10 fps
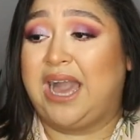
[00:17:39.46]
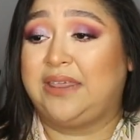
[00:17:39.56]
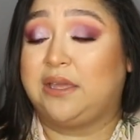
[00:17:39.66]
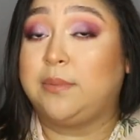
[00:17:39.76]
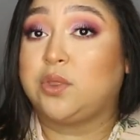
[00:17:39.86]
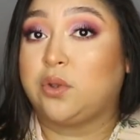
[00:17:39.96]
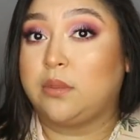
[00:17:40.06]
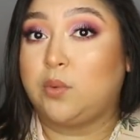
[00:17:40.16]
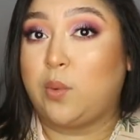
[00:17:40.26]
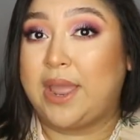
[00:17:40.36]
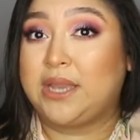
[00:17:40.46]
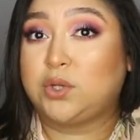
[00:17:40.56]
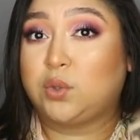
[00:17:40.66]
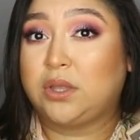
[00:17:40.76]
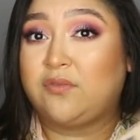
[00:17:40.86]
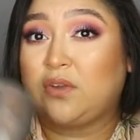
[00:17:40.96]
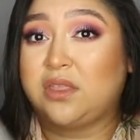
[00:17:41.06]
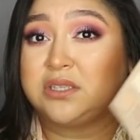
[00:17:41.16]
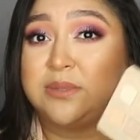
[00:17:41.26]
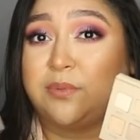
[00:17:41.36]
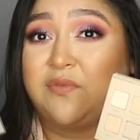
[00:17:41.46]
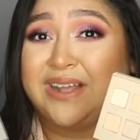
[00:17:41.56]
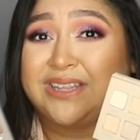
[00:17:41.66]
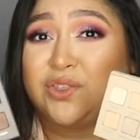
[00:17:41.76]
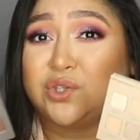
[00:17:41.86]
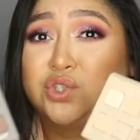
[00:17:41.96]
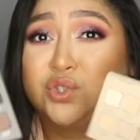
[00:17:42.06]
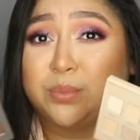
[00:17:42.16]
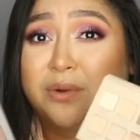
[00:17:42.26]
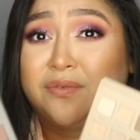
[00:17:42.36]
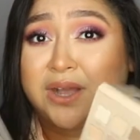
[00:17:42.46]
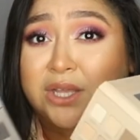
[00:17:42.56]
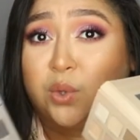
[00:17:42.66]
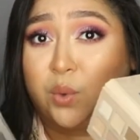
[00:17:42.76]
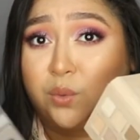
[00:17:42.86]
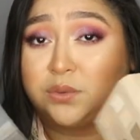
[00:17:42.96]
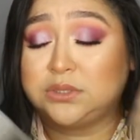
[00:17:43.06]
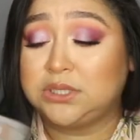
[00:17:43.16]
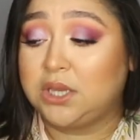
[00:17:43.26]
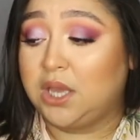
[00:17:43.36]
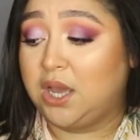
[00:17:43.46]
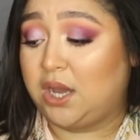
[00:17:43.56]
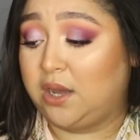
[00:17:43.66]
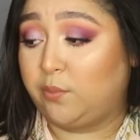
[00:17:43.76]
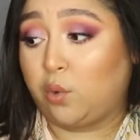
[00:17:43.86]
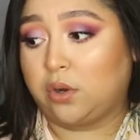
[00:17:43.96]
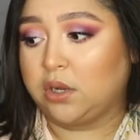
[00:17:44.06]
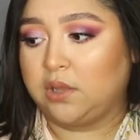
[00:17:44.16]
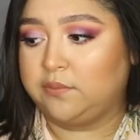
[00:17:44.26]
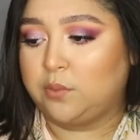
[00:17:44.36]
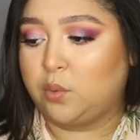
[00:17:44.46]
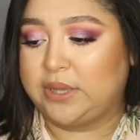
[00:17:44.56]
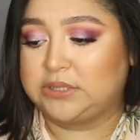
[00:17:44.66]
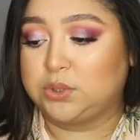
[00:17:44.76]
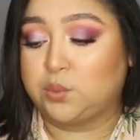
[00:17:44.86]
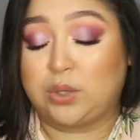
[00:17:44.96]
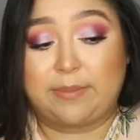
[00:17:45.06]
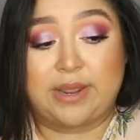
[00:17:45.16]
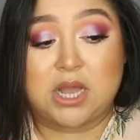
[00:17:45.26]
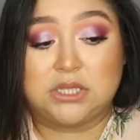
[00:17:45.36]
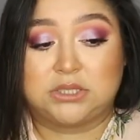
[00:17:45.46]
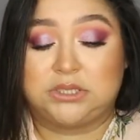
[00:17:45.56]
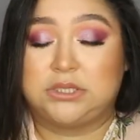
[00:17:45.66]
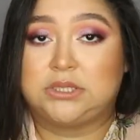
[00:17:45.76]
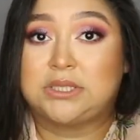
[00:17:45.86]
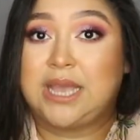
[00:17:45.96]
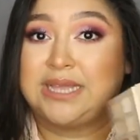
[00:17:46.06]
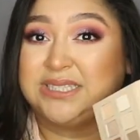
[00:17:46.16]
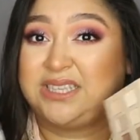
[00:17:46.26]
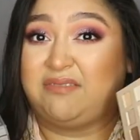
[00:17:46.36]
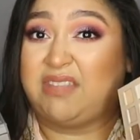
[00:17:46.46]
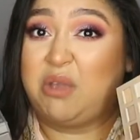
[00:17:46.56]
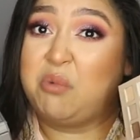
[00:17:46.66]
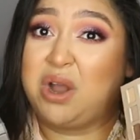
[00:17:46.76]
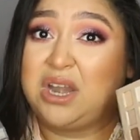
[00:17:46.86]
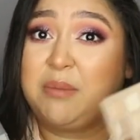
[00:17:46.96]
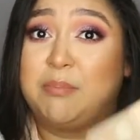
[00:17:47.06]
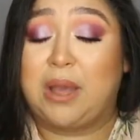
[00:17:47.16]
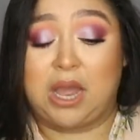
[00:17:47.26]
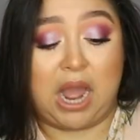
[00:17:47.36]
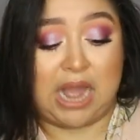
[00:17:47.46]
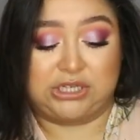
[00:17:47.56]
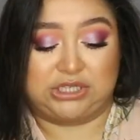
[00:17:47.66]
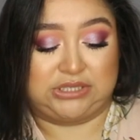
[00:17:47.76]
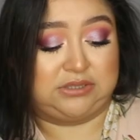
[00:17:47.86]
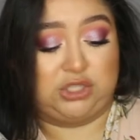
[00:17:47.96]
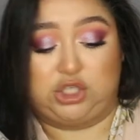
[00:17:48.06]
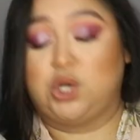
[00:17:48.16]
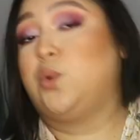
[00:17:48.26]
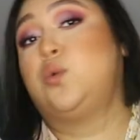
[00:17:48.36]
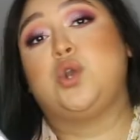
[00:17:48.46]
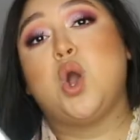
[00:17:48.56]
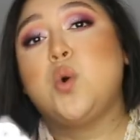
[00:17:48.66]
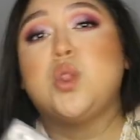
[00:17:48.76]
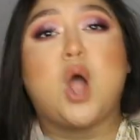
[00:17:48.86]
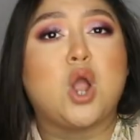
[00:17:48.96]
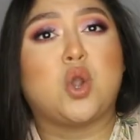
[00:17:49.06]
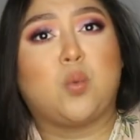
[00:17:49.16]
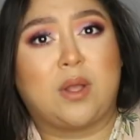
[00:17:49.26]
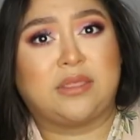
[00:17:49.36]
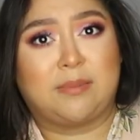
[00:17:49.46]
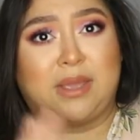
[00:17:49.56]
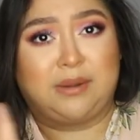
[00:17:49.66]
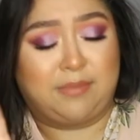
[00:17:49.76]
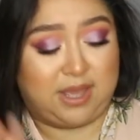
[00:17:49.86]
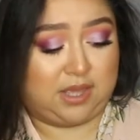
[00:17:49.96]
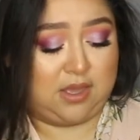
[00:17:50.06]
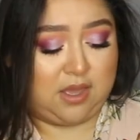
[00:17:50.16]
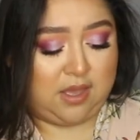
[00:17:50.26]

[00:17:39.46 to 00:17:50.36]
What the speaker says: think I'm gonna throw them away only for the simple fact that they're super fucking old, or I'll give them away to one of my cousins and see if they want it, but I just don't no longer want them in my